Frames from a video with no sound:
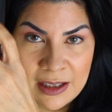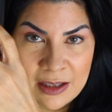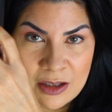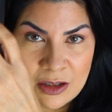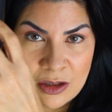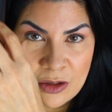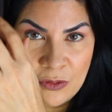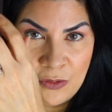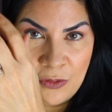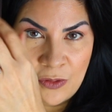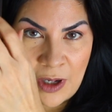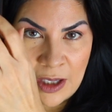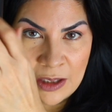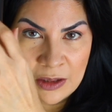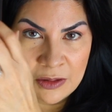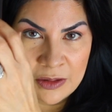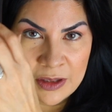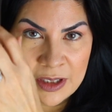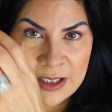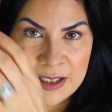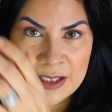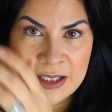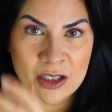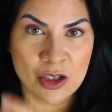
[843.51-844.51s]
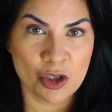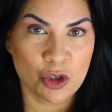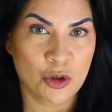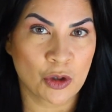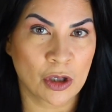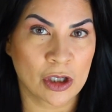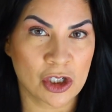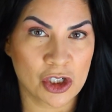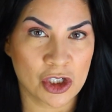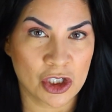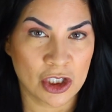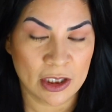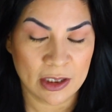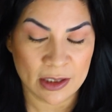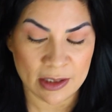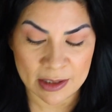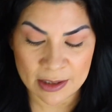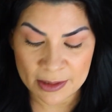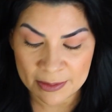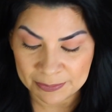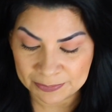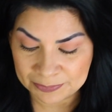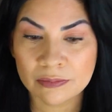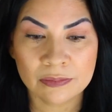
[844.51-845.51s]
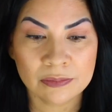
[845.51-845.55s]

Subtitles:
So follow this instructions.